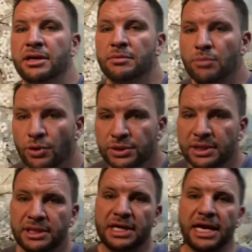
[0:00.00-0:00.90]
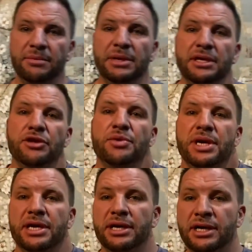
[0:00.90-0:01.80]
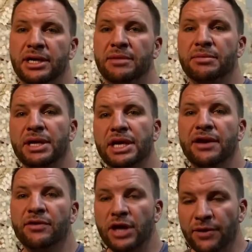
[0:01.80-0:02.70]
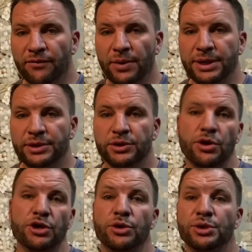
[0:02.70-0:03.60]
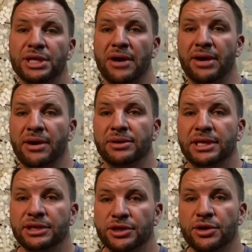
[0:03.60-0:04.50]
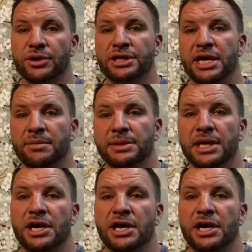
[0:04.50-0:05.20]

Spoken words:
Most of the time, you get influencers or you do shout outs into your teams.